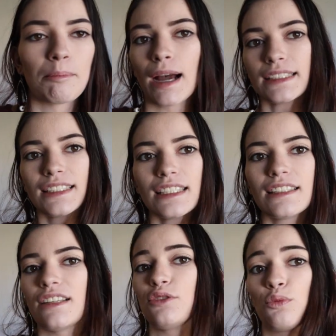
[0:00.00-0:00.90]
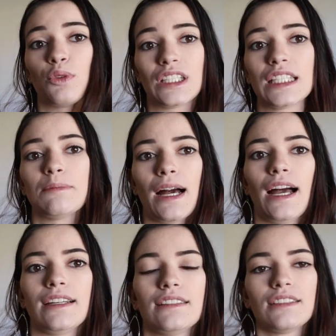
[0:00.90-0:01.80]
my teeth is really
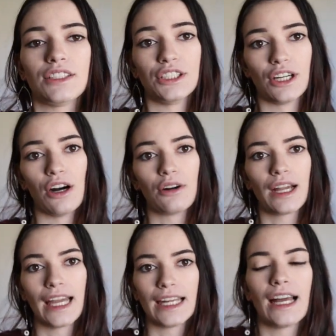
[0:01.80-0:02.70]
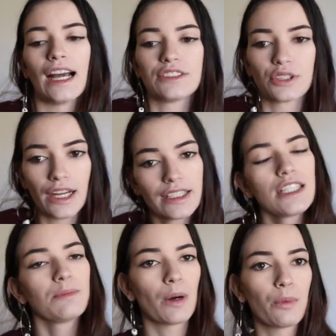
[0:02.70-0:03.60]
bad, you know, and I try to
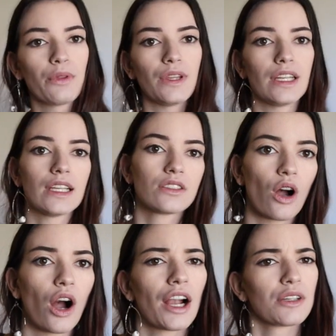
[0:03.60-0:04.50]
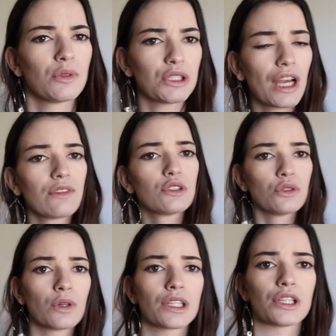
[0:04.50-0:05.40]
keep up with it. It's hard when you have
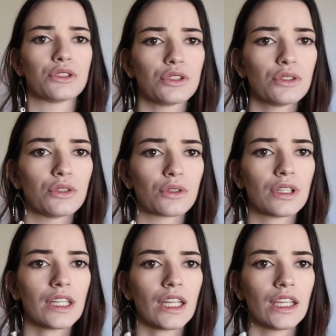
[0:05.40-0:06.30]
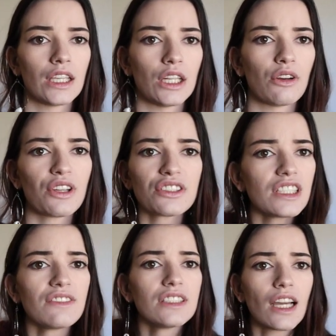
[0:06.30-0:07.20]
2 under 2, You know,
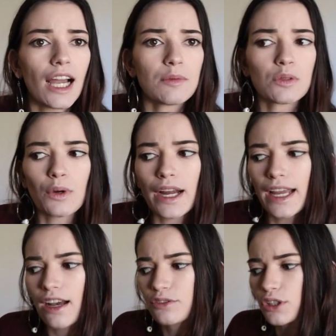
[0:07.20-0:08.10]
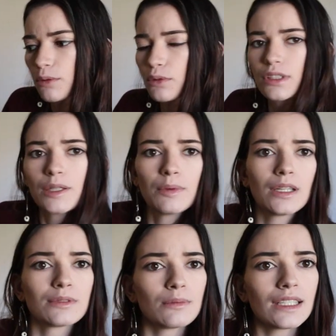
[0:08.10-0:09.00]
there's even times where I have trouble
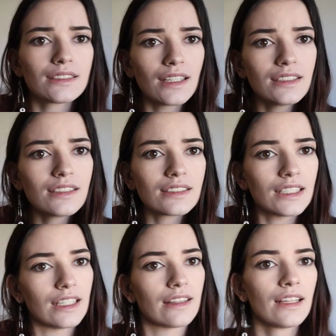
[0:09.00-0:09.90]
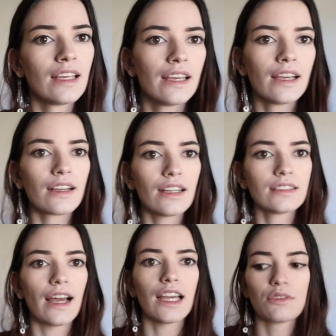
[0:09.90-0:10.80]
keeping up with my son's teeth
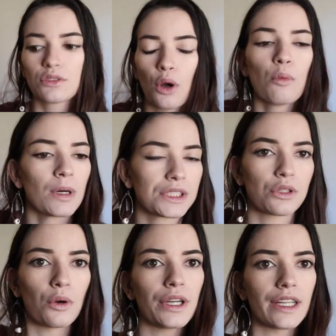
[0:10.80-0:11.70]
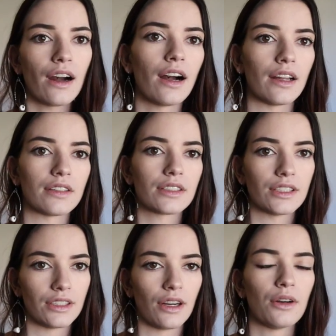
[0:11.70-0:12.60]
because I have so much going on,
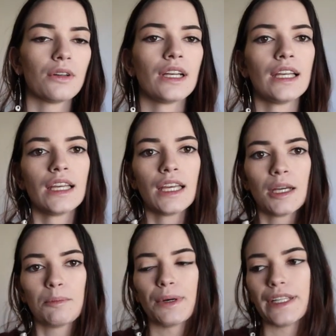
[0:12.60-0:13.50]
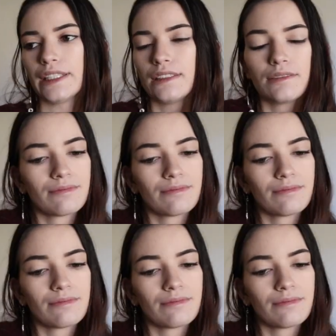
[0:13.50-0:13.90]
you know. But